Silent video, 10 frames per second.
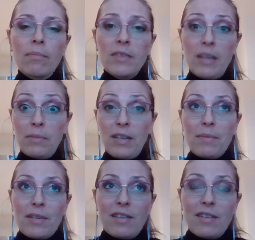
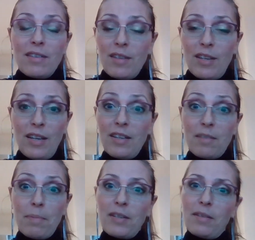Sometimes it is,
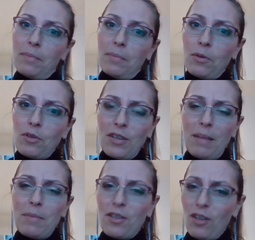but most of the
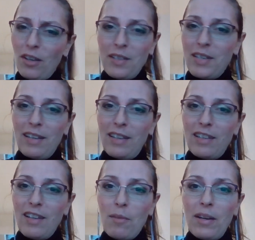time it's not
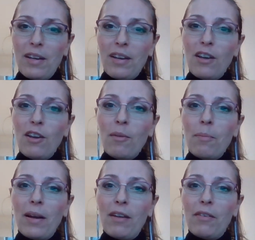intended that way.
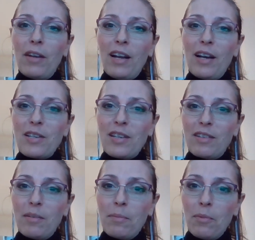But I realized that
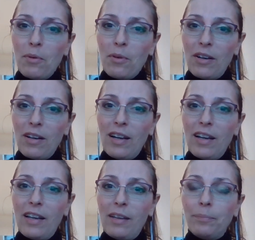the more
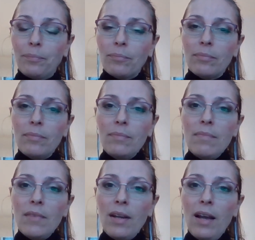I
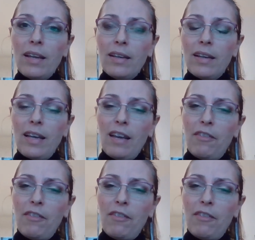gave